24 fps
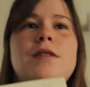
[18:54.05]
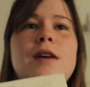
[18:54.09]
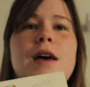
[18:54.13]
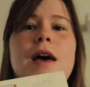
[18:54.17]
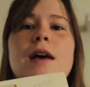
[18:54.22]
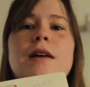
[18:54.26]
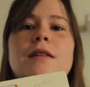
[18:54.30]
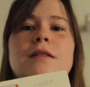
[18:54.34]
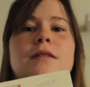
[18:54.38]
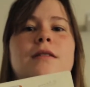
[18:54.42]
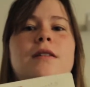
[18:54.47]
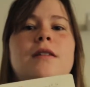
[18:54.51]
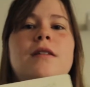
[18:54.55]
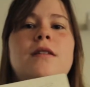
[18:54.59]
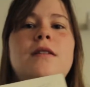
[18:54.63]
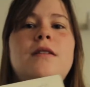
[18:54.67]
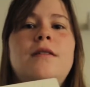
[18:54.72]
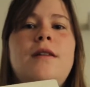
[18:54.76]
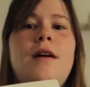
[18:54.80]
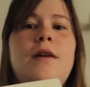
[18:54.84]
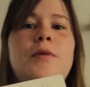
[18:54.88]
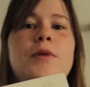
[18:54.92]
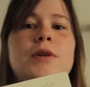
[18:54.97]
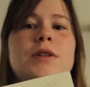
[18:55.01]

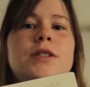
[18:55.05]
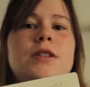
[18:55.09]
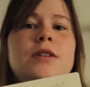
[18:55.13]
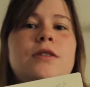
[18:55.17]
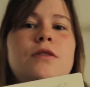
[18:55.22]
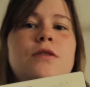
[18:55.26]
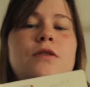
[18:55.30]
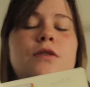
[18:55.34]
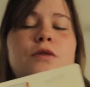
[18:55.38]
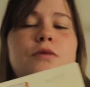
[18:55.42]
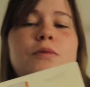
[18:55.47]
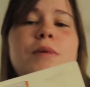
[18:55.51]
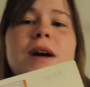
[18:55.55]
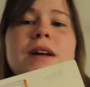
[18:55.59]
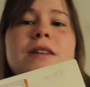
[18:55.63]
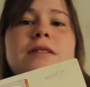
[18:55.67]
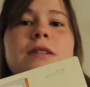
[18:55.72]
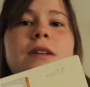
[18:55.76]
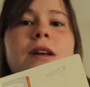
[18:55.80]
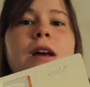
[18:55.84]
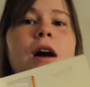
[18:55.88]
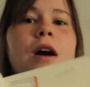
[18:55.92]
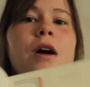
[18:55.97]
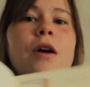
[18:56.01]
Texas, I went to New
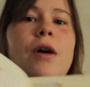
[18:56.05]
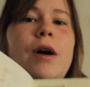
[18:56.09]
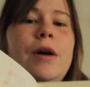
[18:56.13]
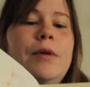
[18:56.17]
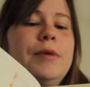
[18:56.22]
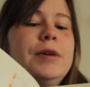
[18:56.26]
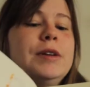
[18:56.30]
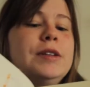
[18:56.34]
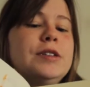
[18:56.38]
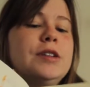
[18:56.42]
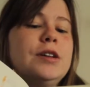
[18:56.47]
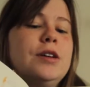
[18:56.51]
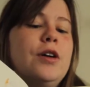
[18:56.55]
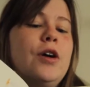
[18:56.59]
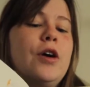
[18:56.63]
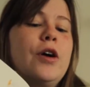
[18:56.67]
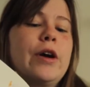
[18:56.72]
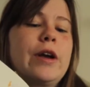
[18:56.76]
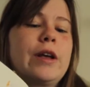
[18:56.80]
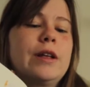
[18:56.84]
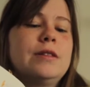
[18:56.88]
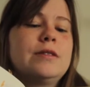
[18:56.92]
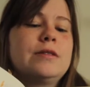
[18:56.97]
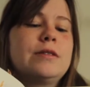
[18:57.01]
Mexico, I went to
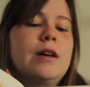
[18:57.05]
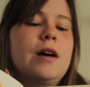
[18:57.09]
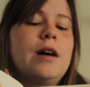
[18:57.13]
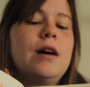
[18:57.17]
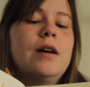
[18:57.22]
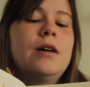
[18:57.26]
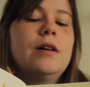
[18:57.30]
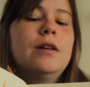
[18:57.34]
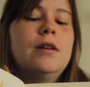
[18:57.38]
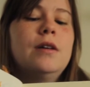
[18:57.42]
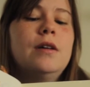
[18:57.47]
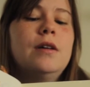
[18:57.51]
Arkansas,